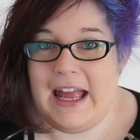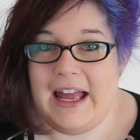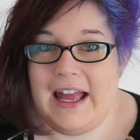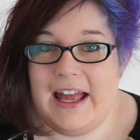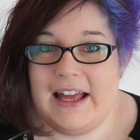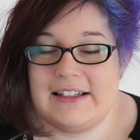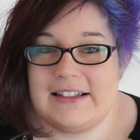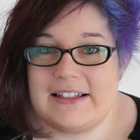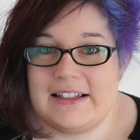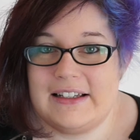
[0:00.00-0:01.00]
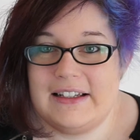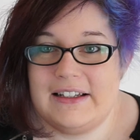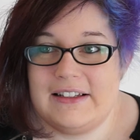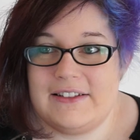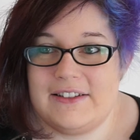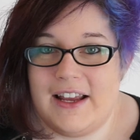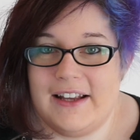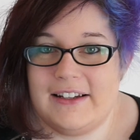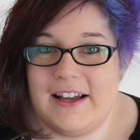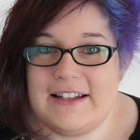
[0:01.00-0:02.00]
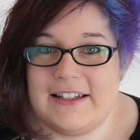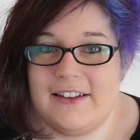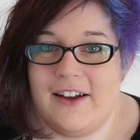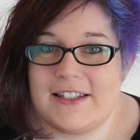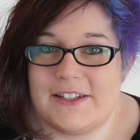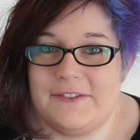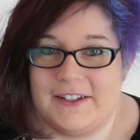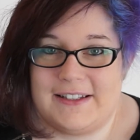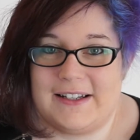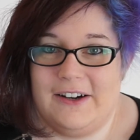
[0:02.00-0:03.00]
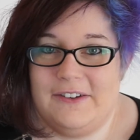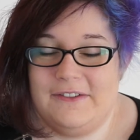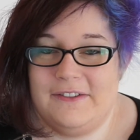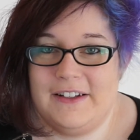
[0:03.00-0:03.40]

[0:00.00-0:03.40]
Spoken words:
And Jake and I did lots of fun stuff.